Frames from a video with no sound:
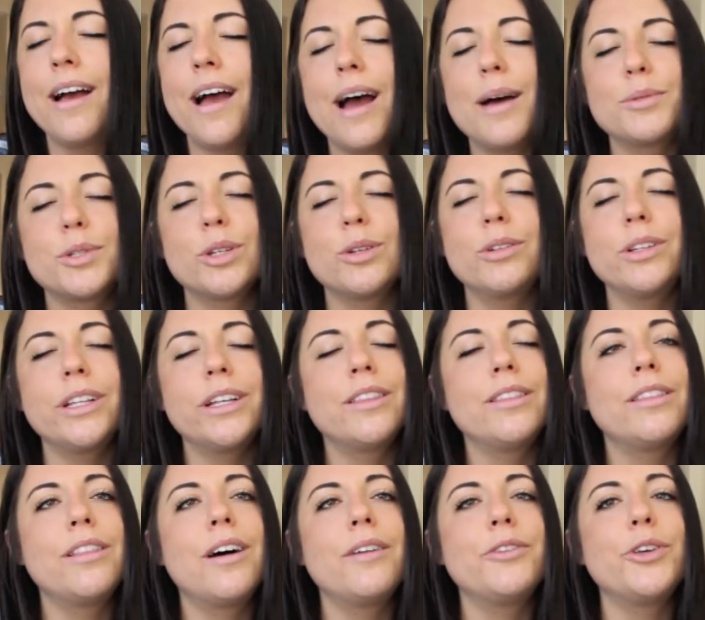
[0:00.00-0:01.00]
Absolutely
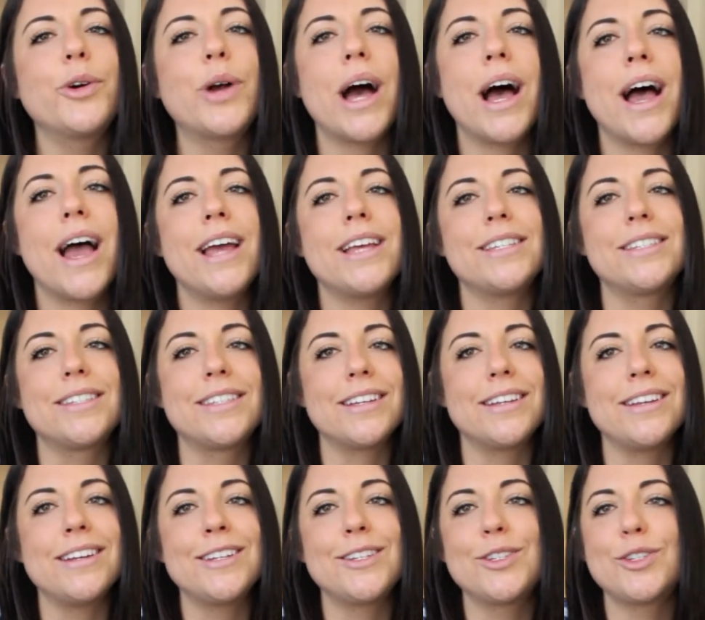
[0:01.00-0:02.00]
love you guys.
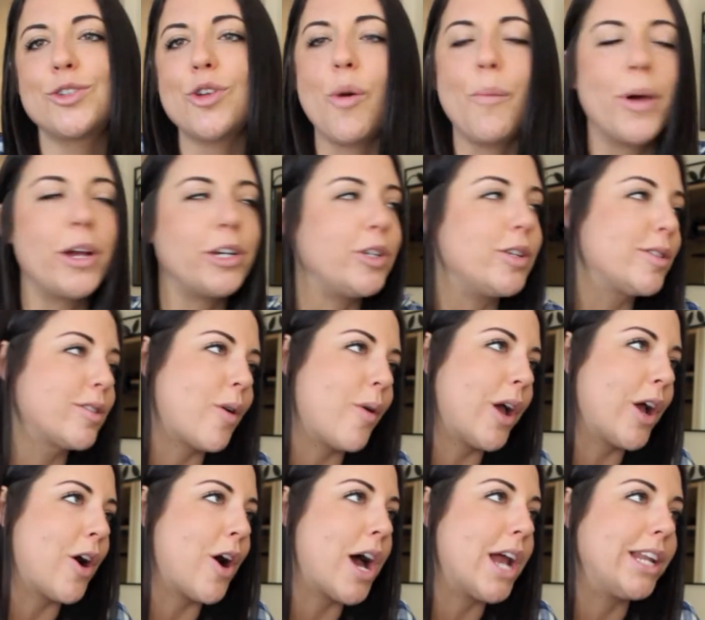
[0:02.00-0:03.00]
So much is
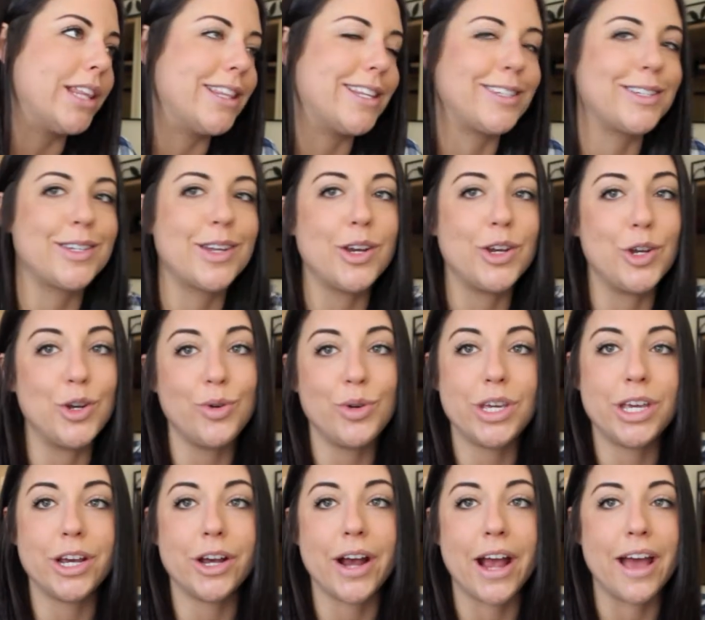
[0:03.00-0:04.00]
going on in this new
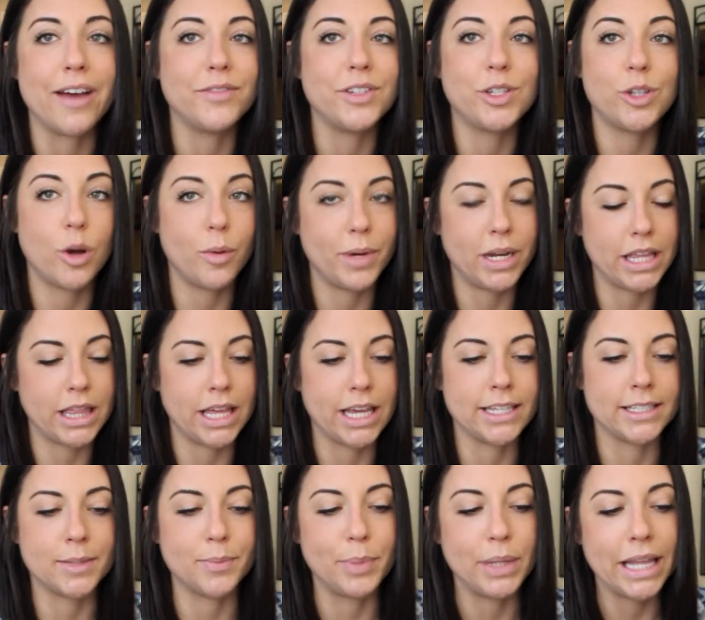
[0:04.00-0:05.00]
year. I have so many
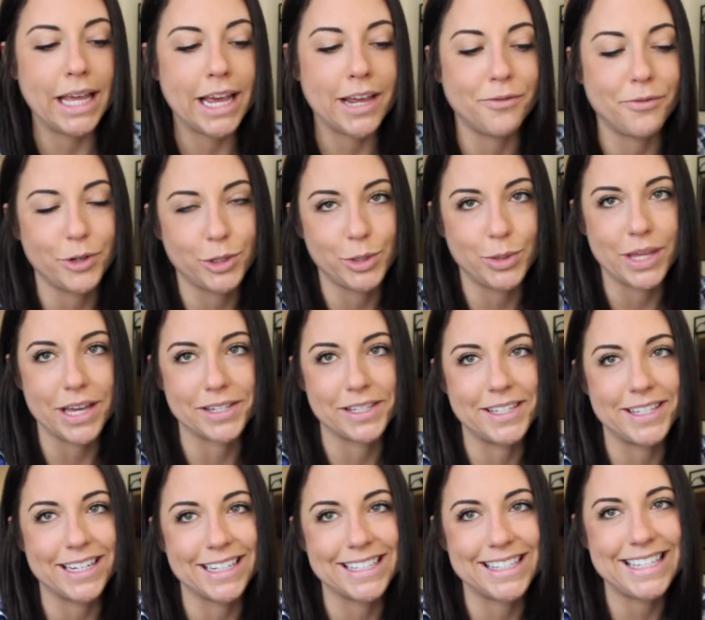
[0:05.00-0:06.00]
things planned for
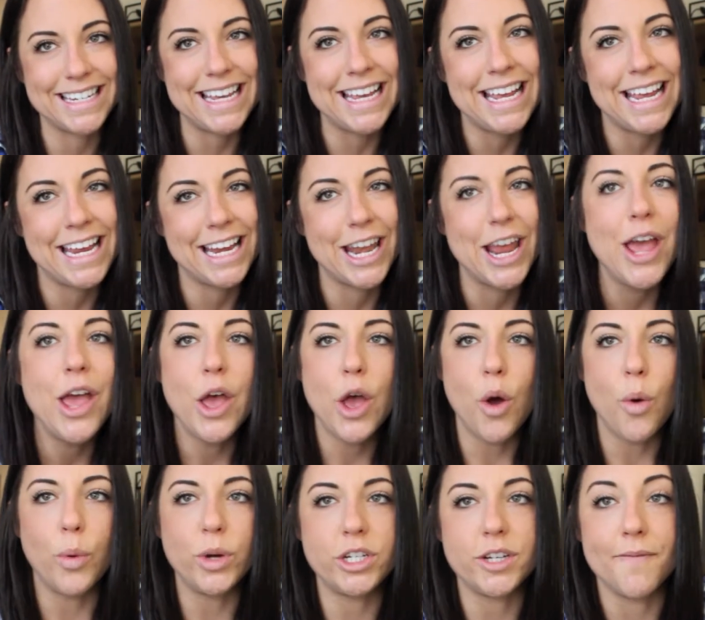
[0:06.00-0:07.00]
2016,
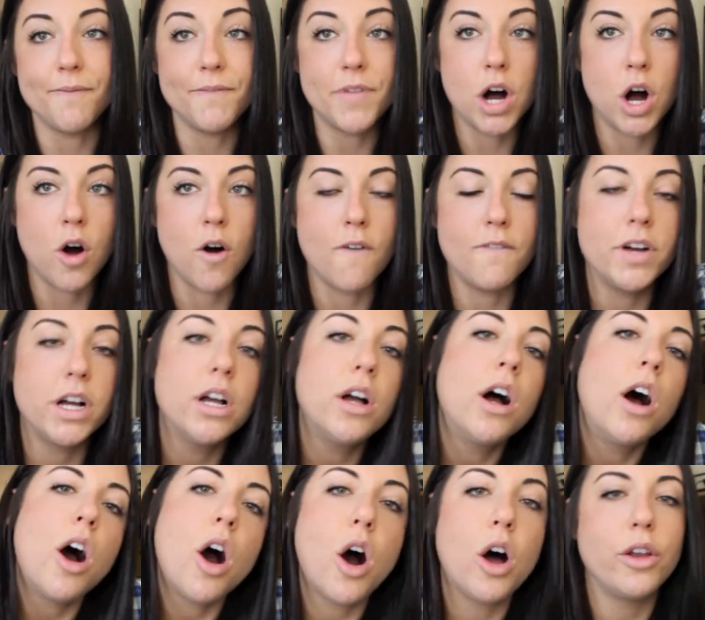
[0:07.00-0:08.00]
which involve
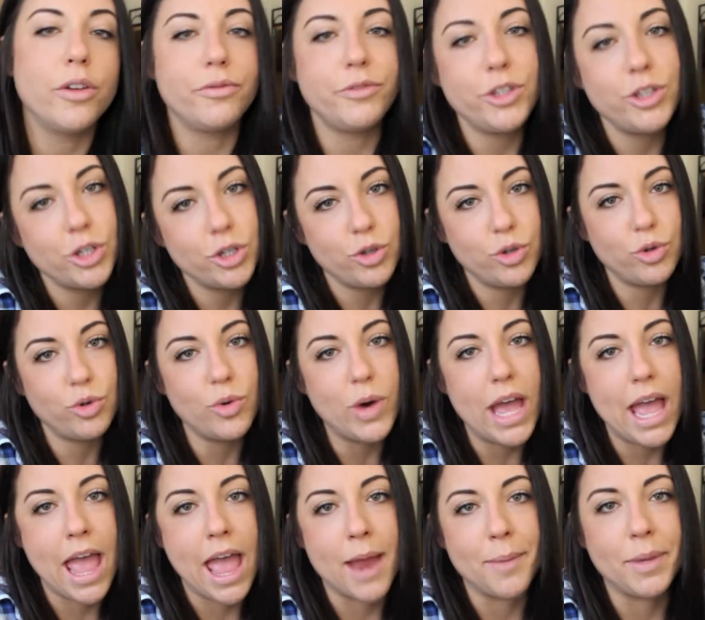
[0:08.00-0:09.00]
all of you
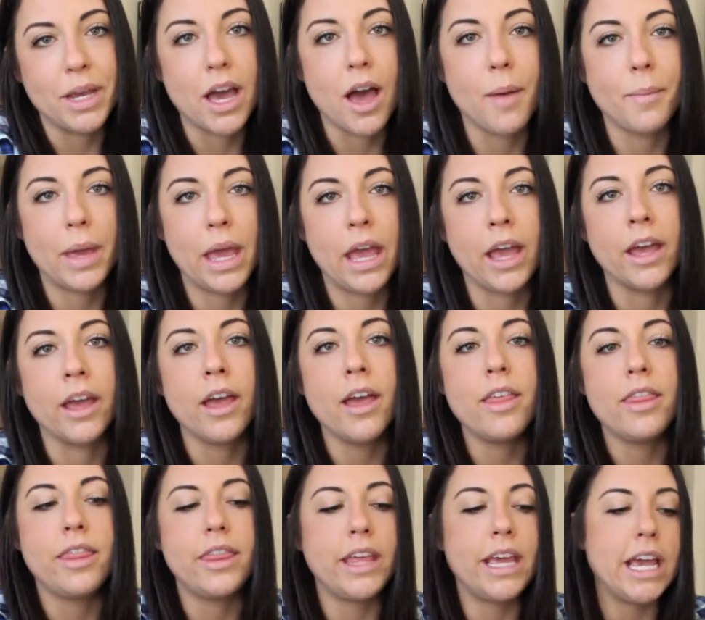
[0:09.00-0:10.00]
and becoming
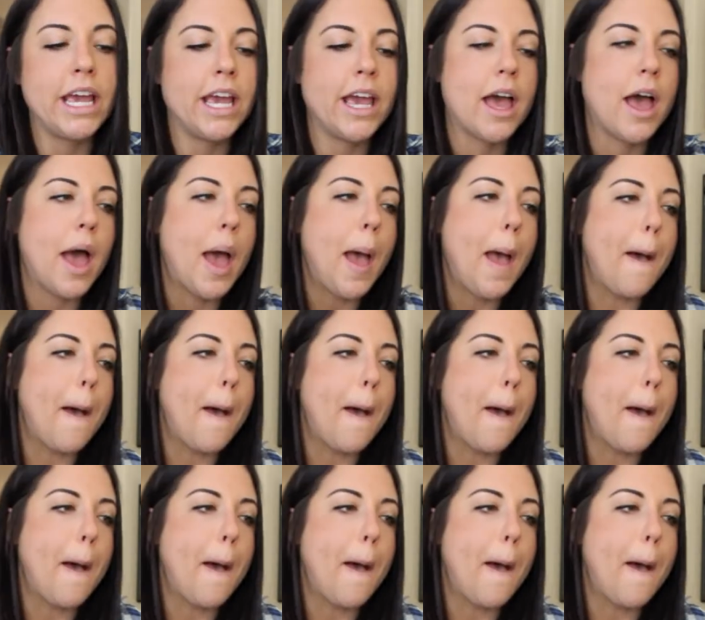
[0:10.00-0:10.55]
the